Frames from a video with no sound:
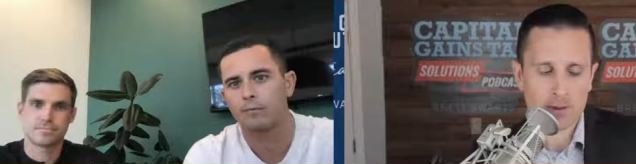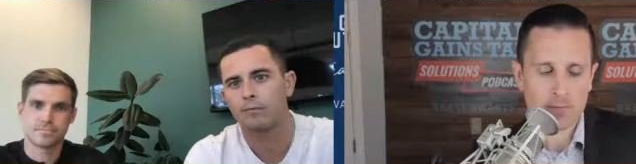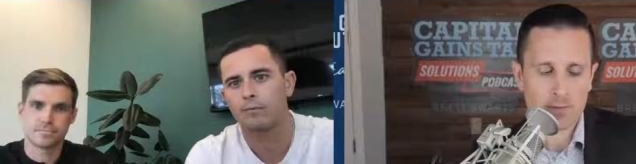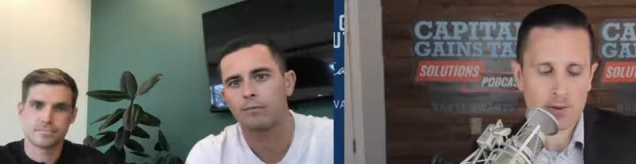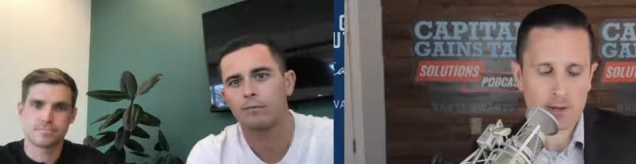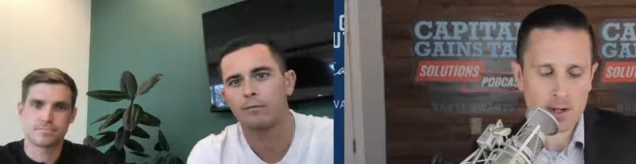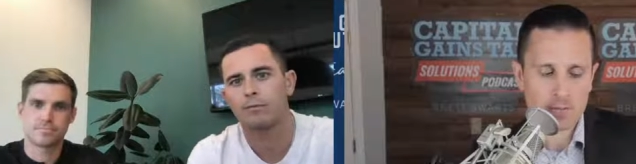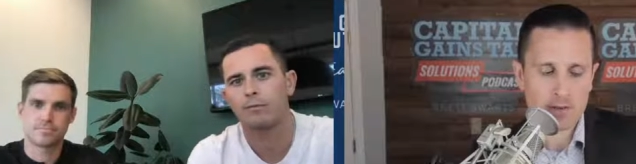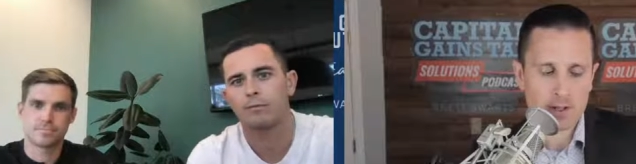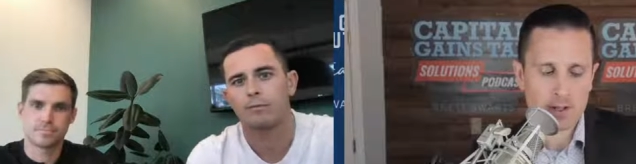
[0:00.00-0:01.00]
Speaker 1: But for a lot
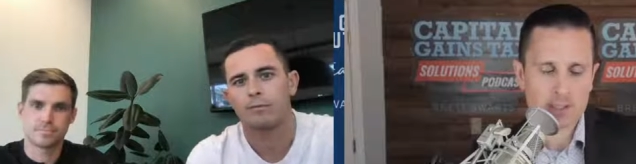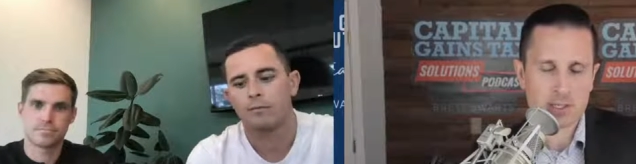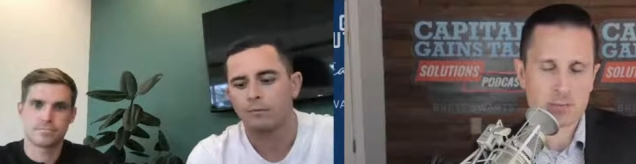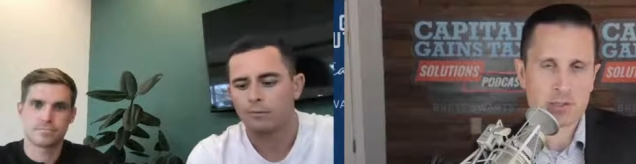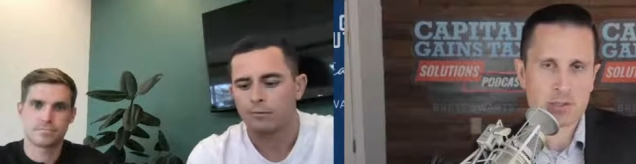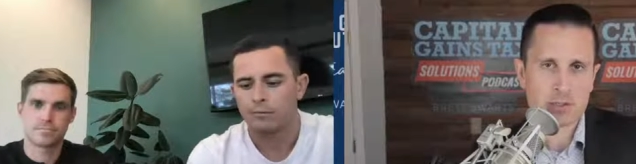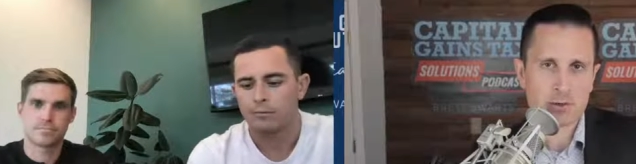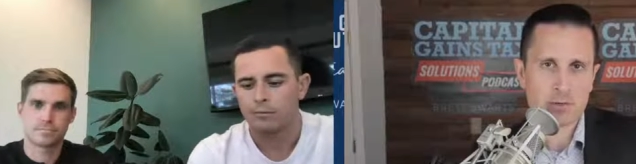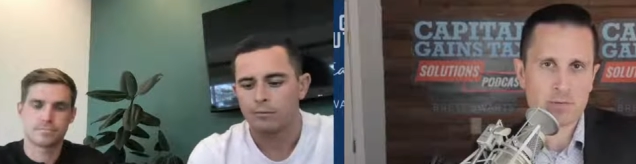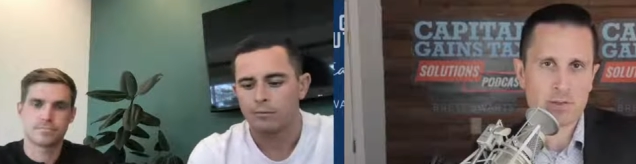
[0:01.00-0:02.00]
of the clients that we
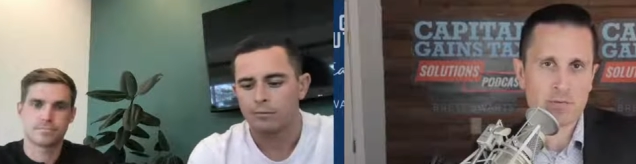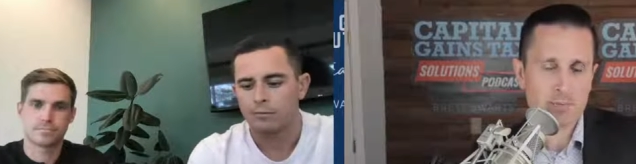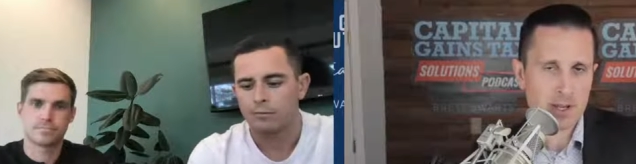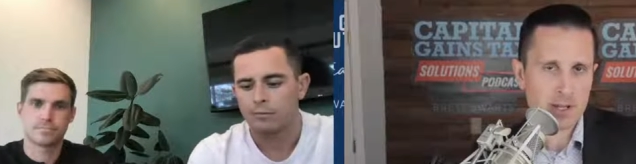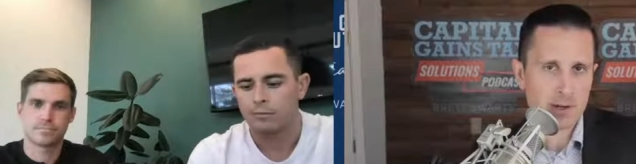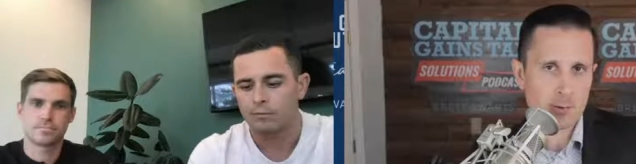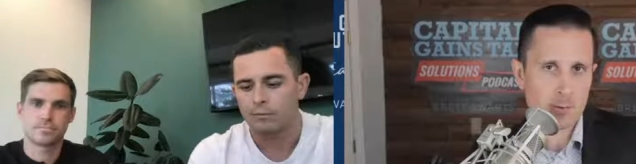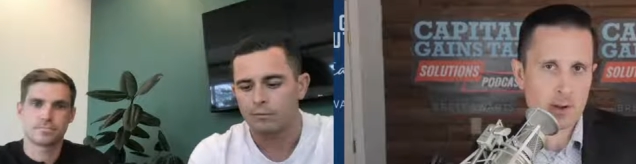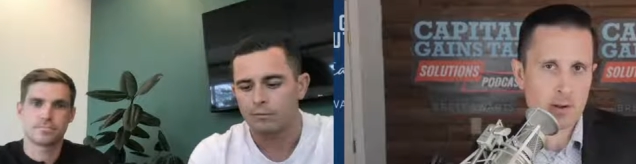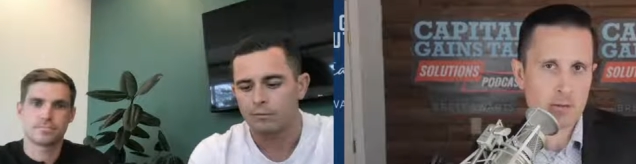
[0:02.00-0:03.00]
serve, they've made their
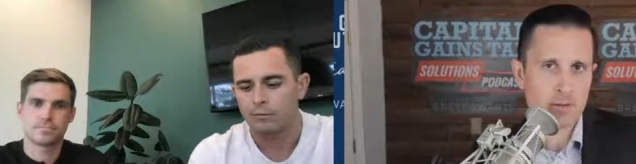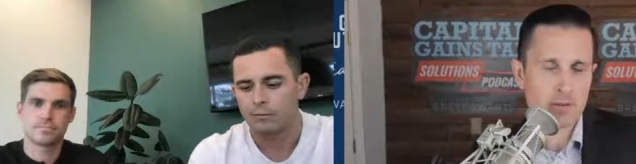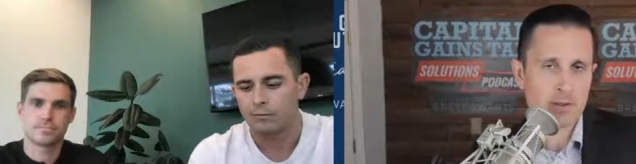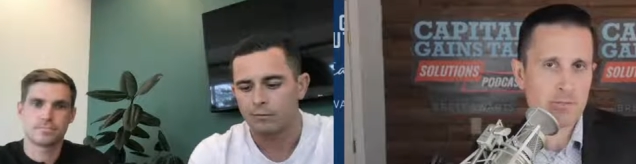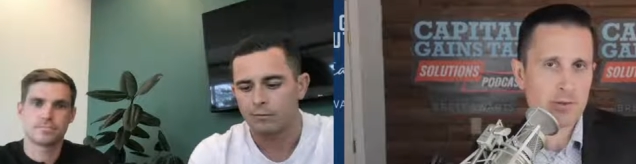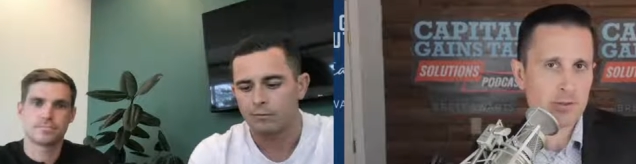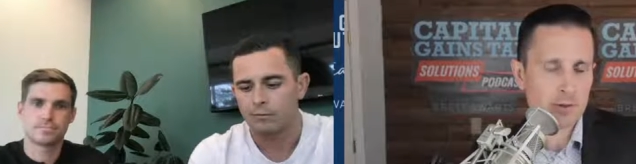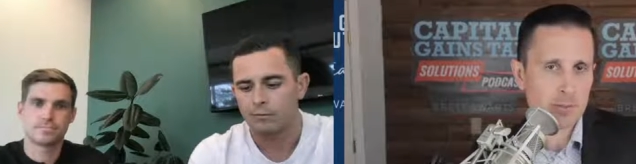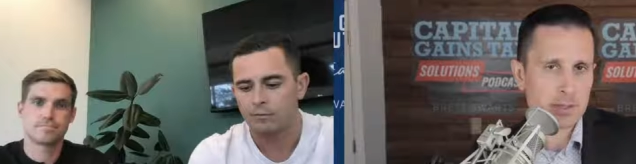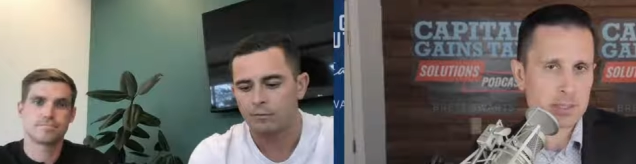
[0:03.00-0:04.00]
wealth, they've built
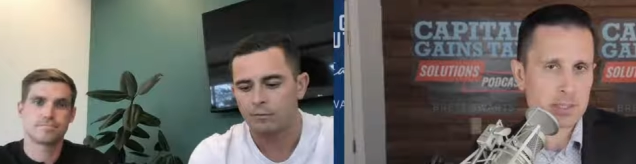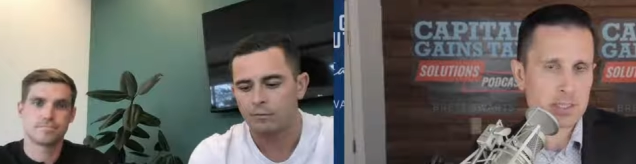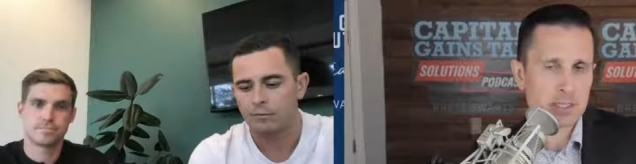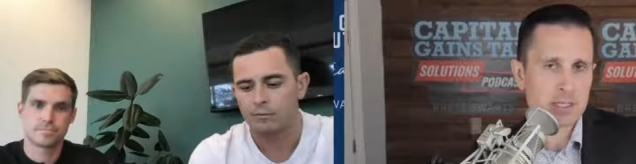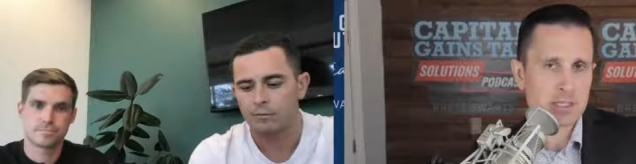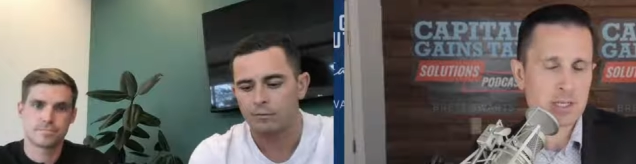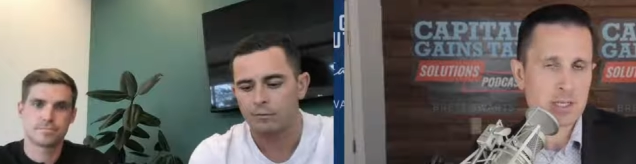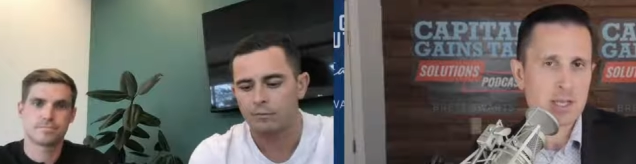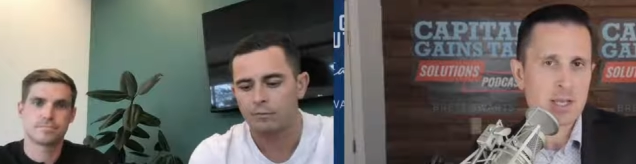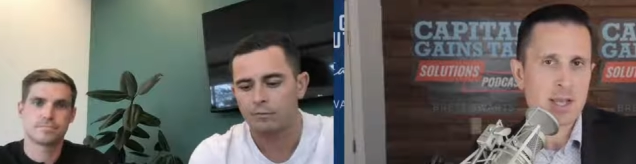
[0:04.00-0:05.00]
their businesses,
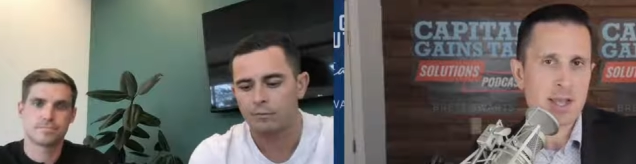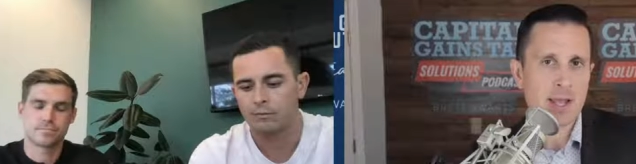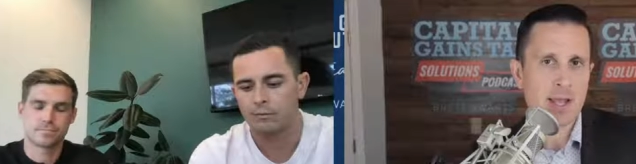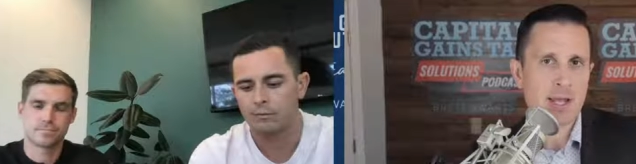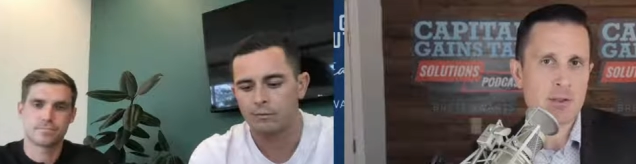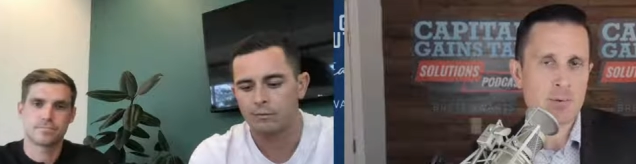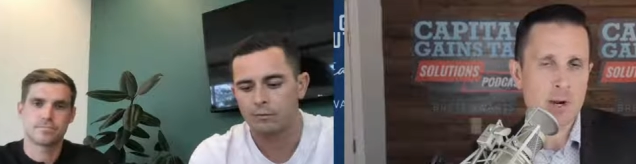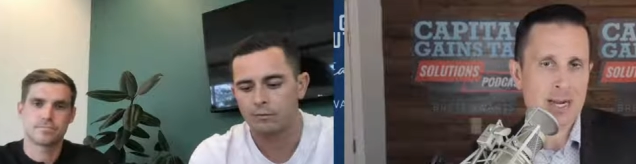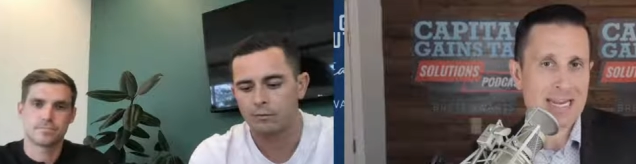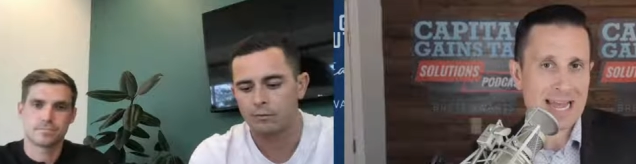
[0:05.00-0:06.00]
and they're
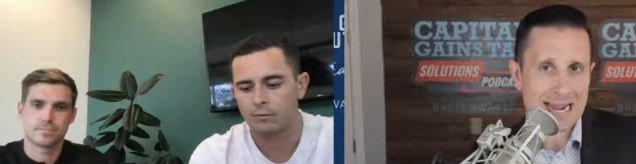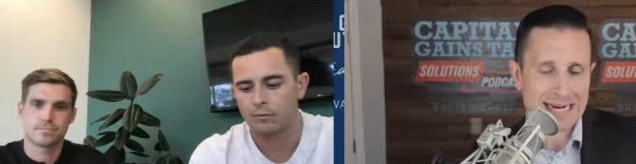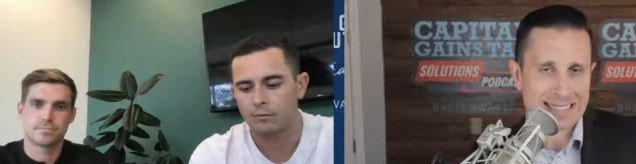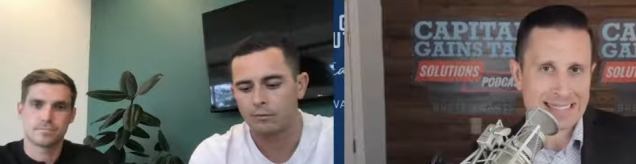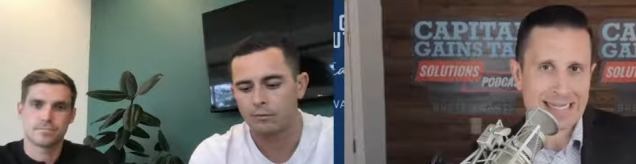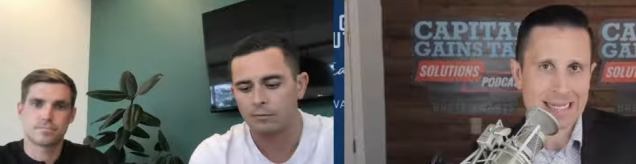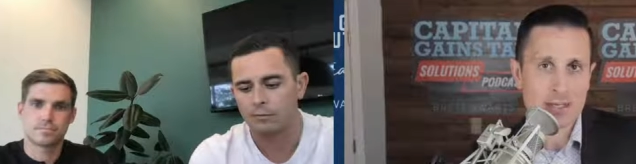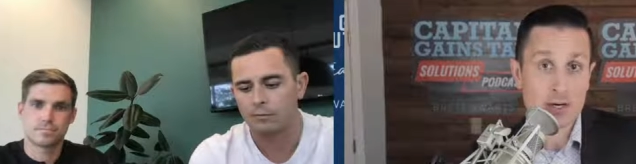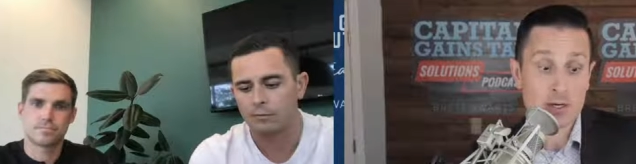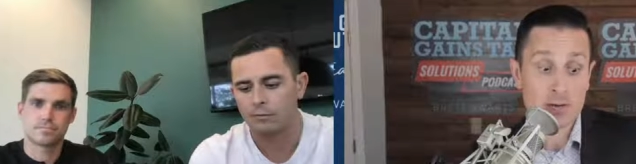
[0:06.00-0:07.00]
ready to exit,
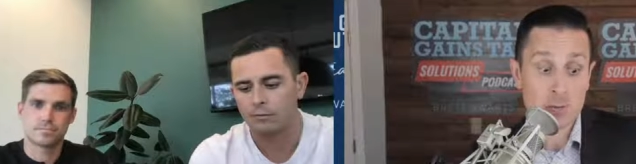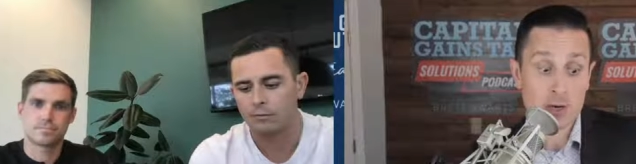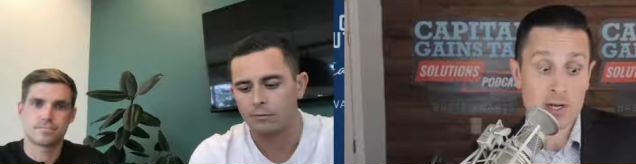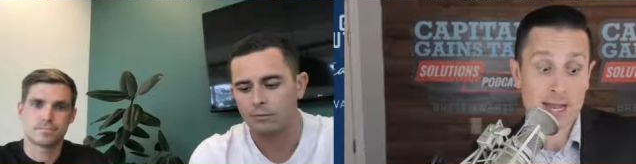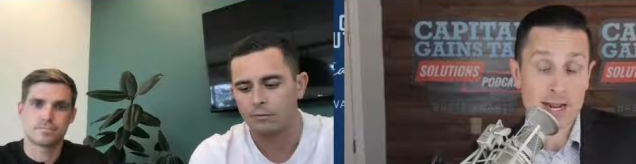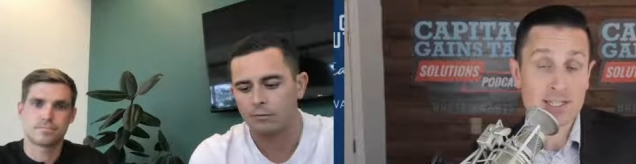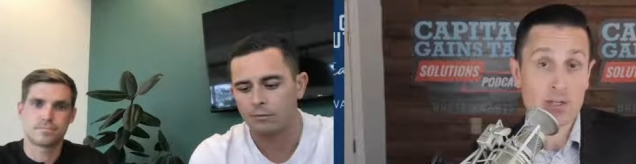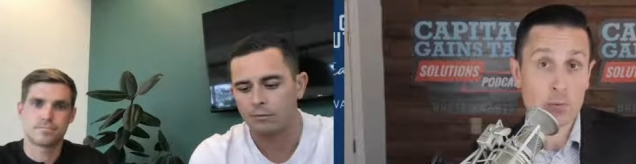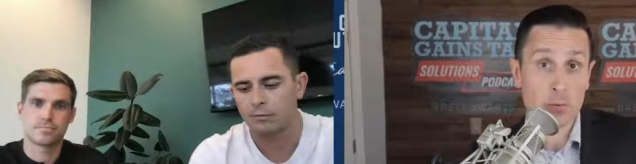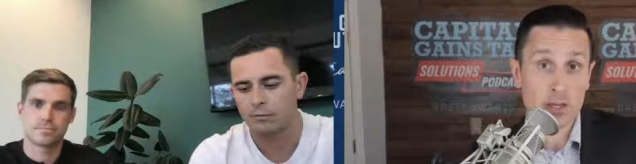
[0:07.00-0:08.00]
and they're ready to
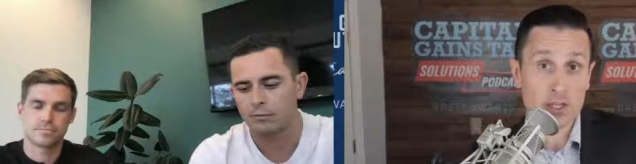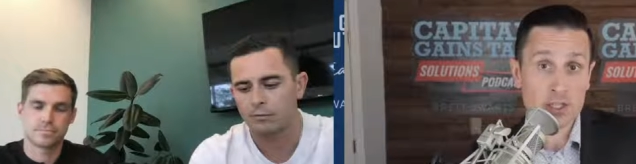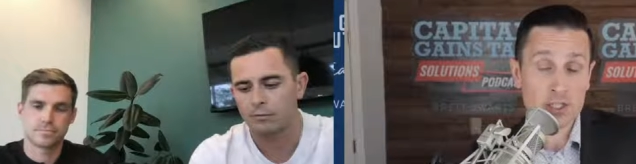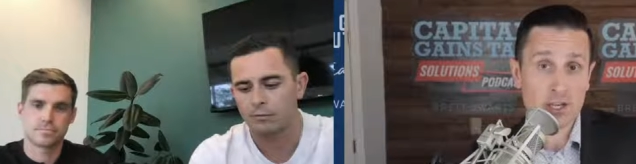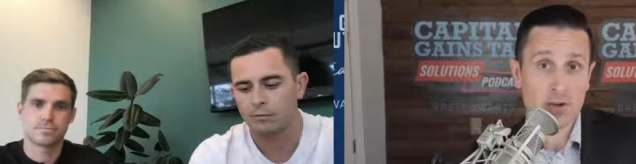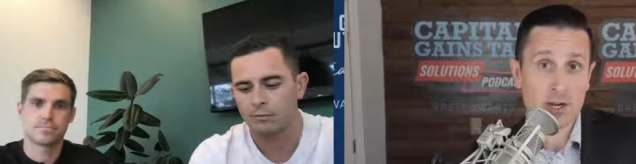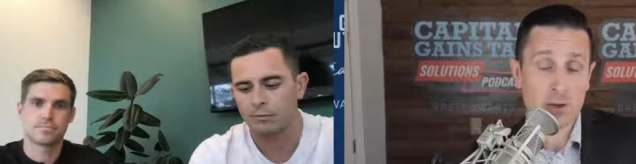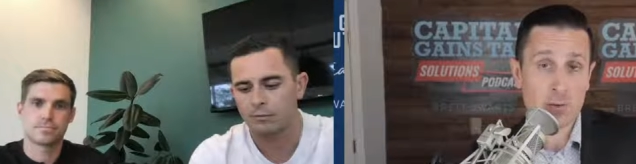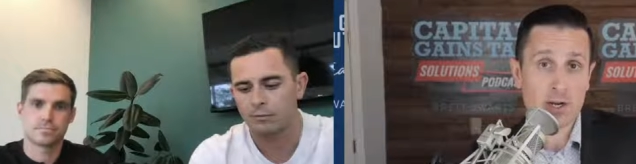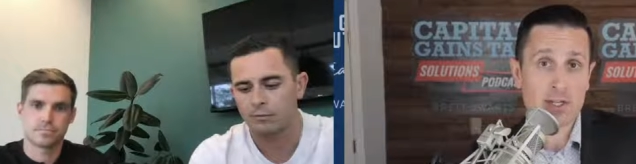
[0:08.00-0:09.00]
exit rich, and they're
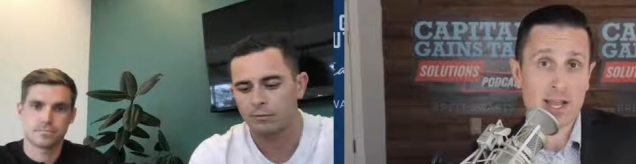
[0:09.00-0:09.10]
ready